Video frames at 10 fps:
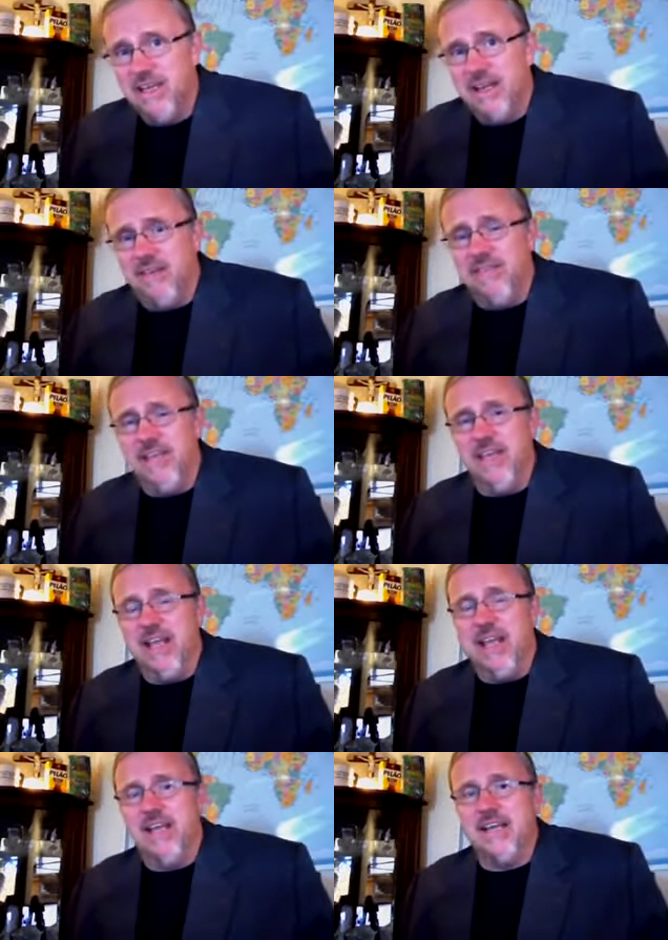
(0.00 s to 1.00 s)
of the
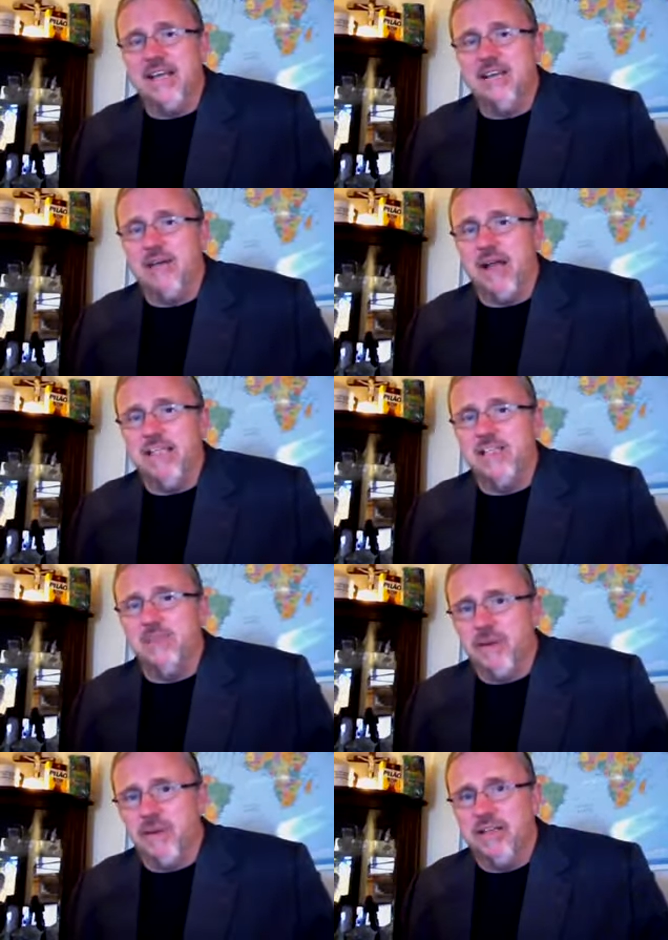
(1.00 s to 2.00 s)
Antichrist
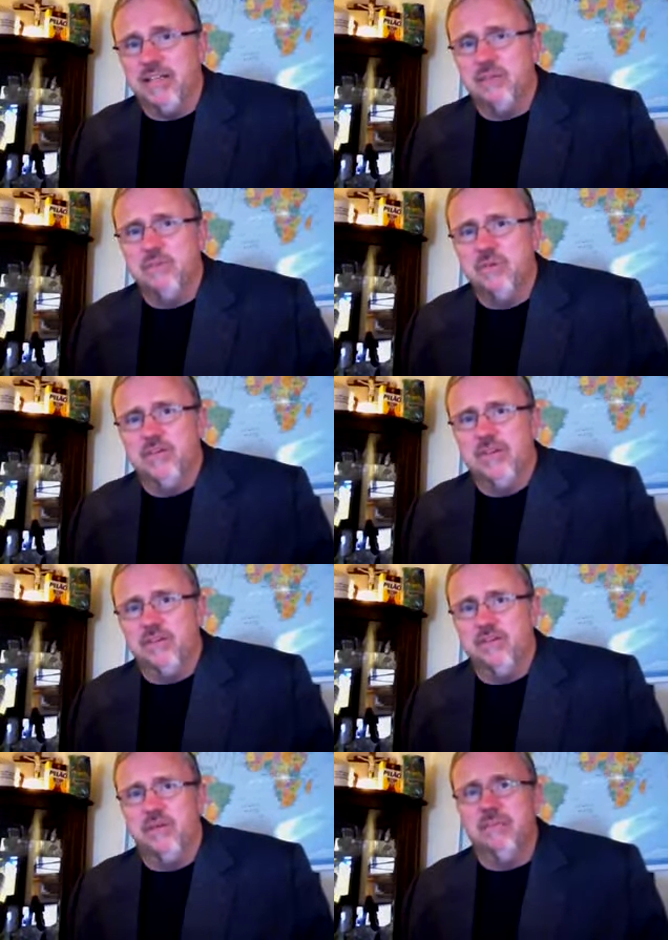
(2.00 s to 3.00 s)
spirit that's moving
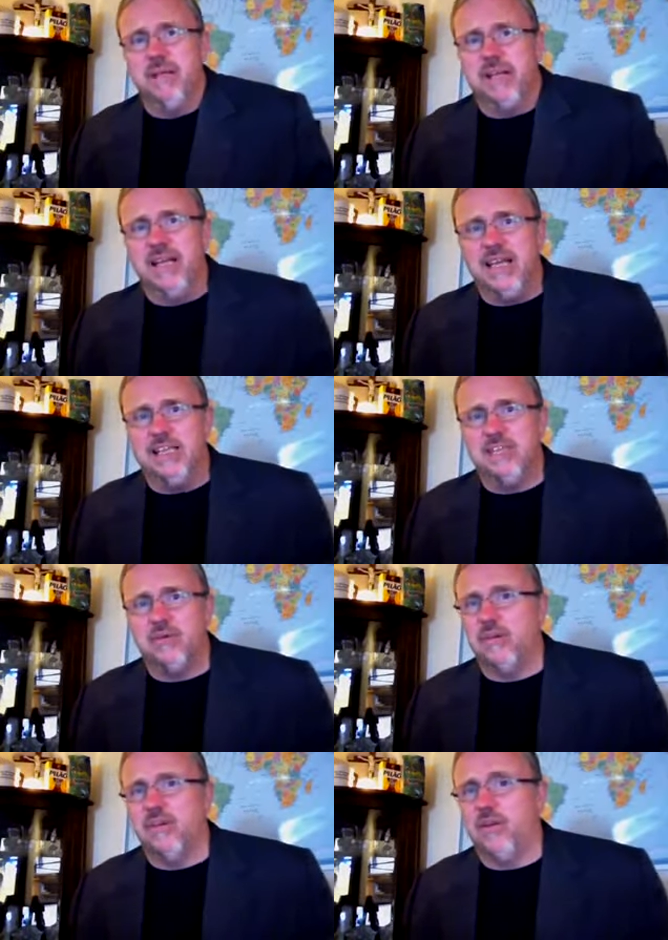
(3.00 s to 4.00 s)
through the Middle East
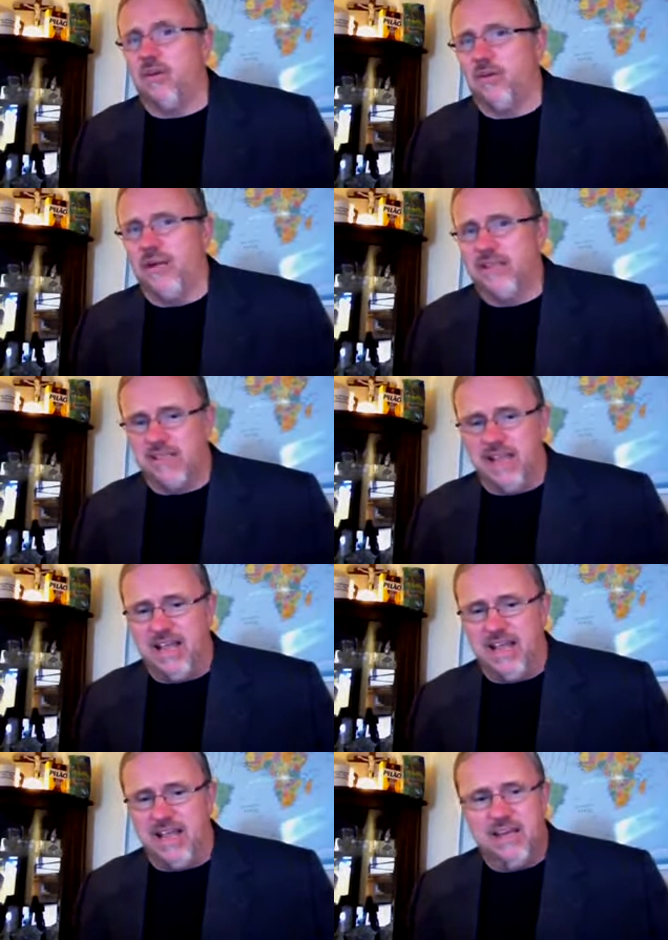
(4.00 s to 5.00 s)
or the glorious
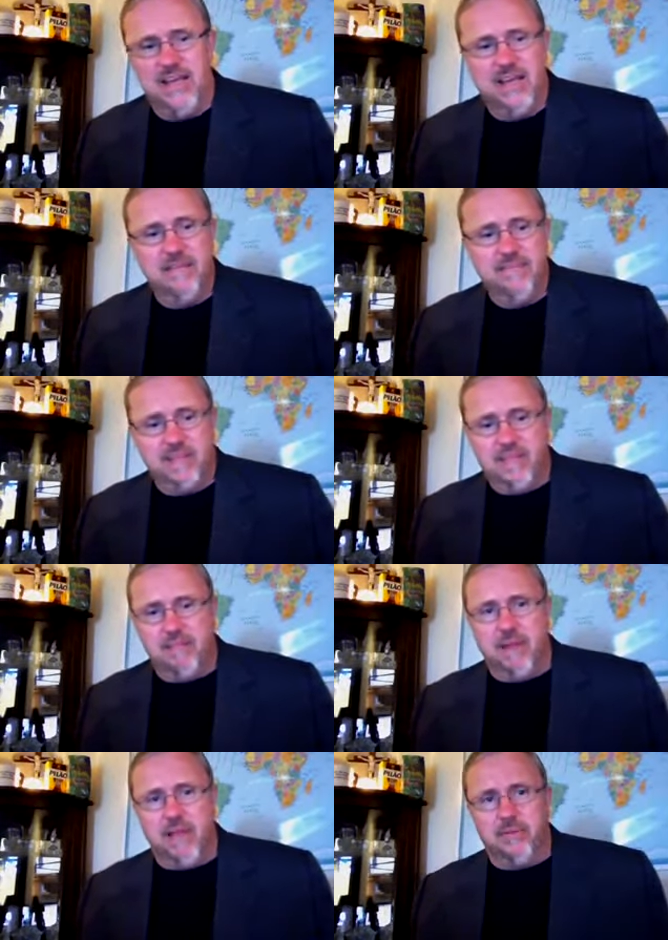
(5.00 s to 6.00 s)
land that the
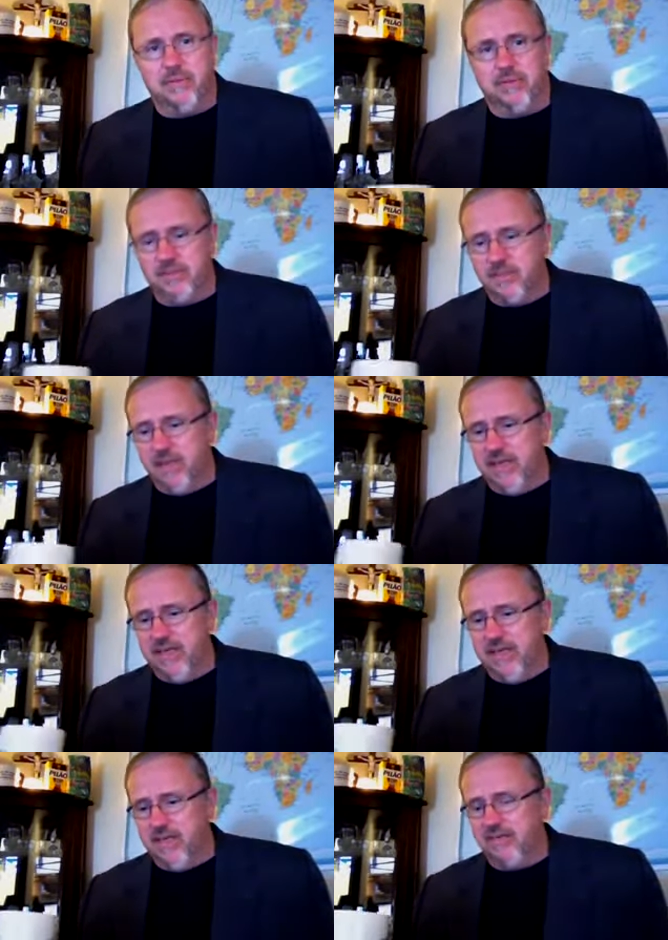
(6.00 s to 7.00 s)
Bible talks about in
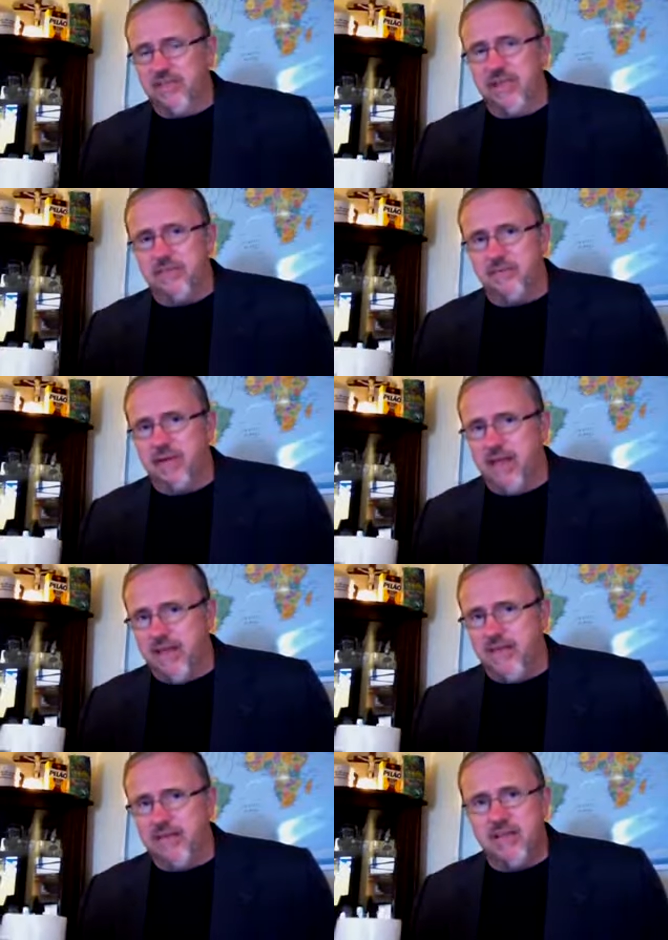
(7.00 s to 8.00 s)
Daniel chapter
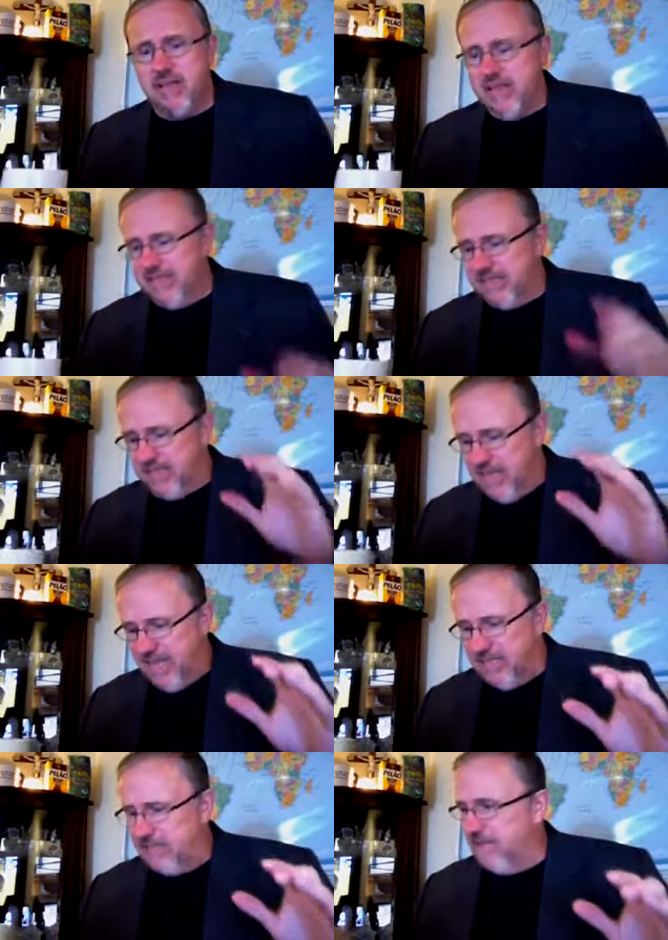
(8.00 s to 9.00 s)
11. It
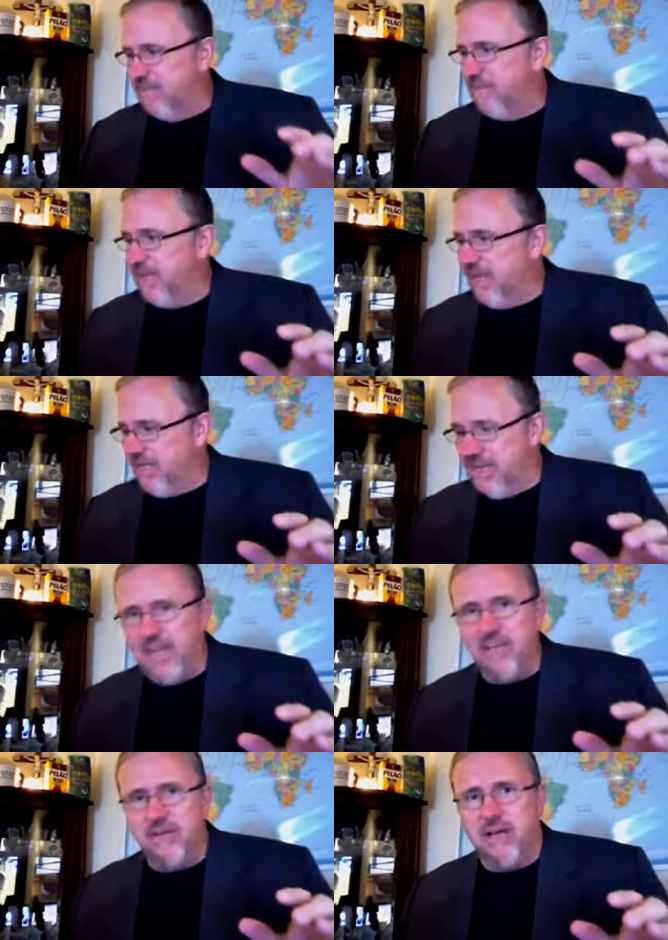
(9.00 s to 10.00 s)
says in
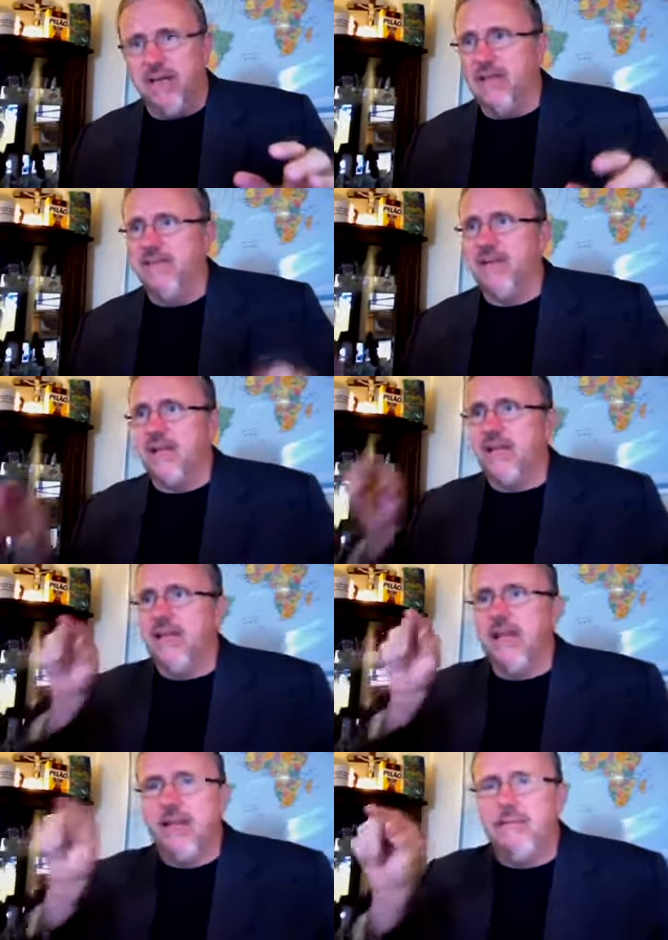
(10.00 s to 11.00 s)
Daniel 11, and
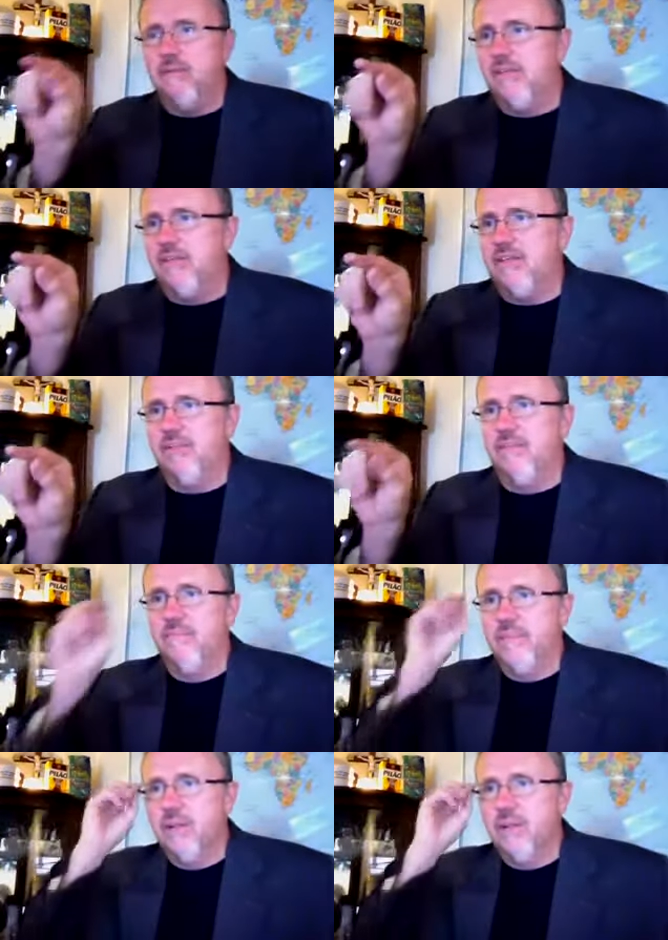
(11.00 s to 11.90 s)
then let me read to you